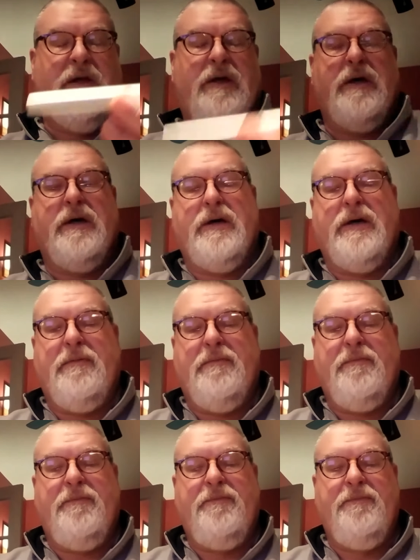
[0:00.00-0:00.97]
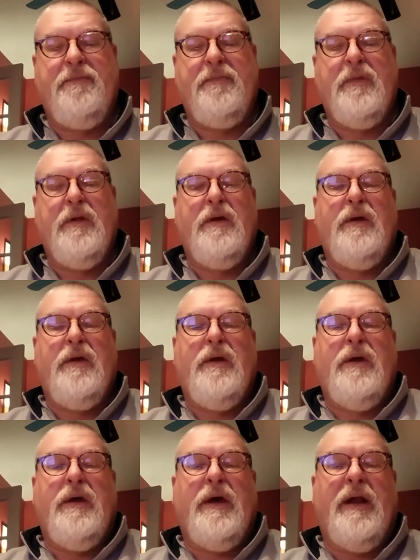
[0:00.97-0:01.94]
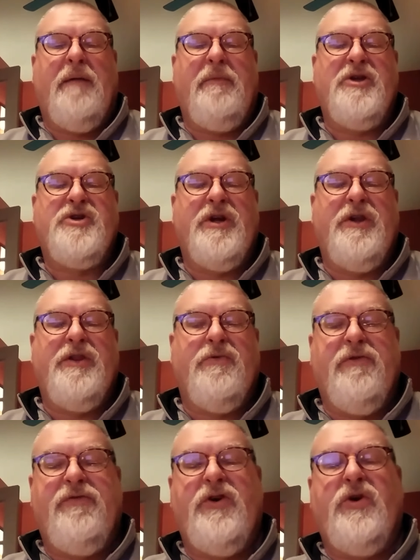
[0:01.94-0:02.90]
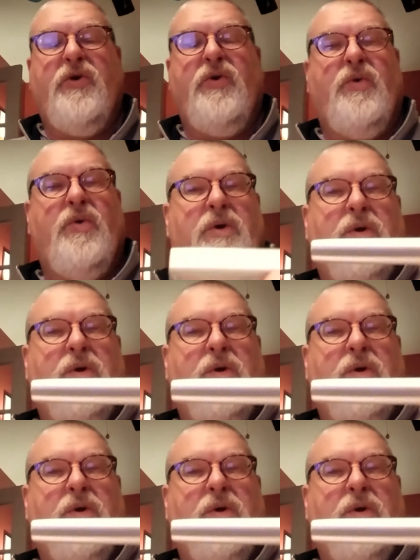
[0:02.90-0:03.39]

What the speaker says: And I mentioned in the review,